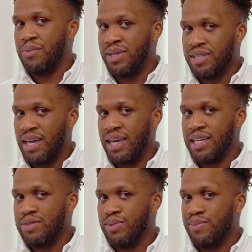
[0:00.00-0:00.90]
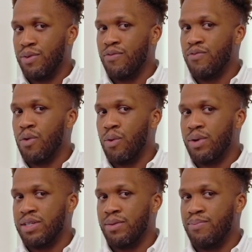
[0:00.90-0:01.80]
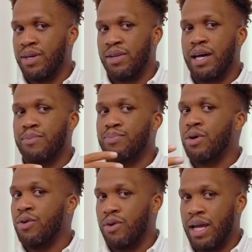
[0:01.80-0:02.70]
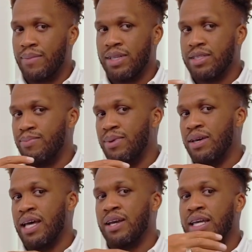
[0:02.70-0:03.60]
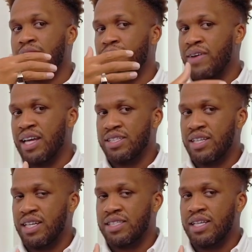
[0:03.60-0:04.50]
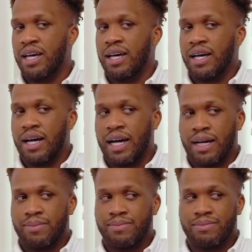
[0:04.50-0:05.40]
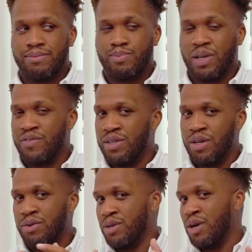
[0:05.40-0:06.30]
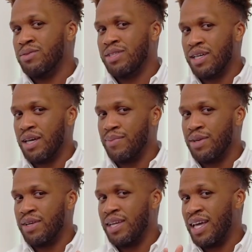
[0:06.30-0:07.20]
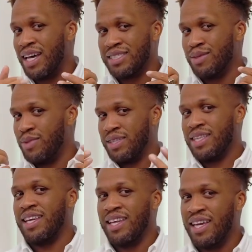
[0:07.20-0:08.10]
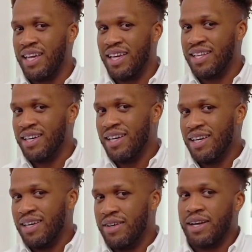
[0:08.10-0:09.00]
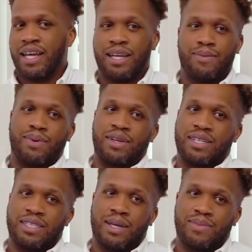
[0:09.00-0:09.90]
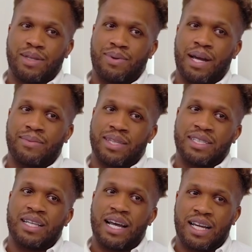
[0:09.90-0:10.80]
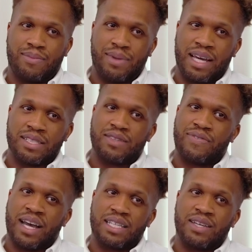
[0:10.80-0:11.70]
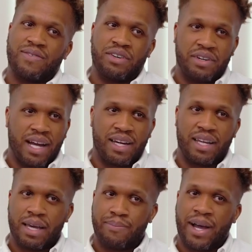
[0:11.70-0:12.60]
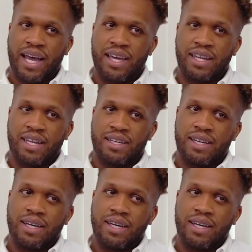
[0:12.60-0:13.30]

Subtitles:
we take as we move forward to build out programming, to build out interventions? But if you don't go to the community and ask them what they need, you're going to end up building something probably that's not going to be as effective, and you're not going to get buy-in in.